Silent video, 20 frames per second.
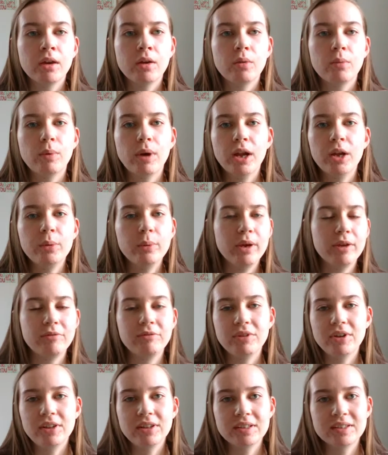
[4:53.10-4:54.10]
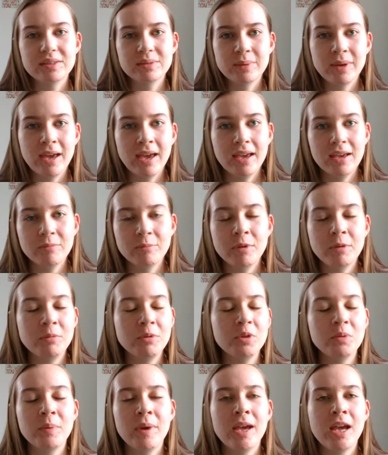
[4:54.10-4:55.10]
why do I feel this way? Maybe
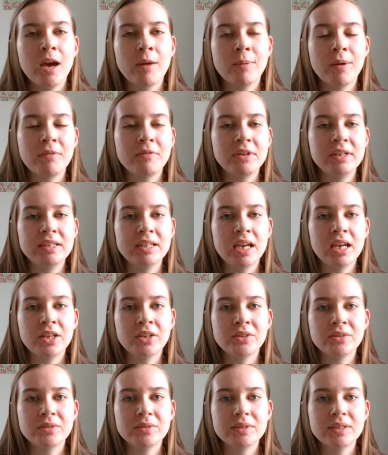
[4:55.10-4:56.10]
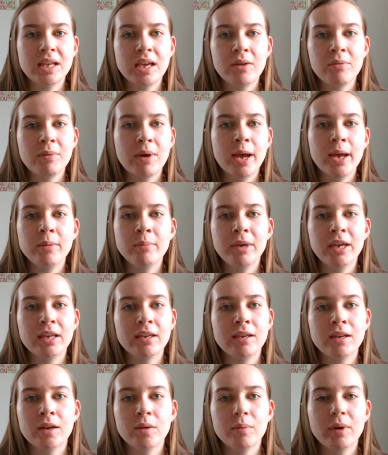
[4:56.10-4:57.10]
you wake up every day and you say, why am I here?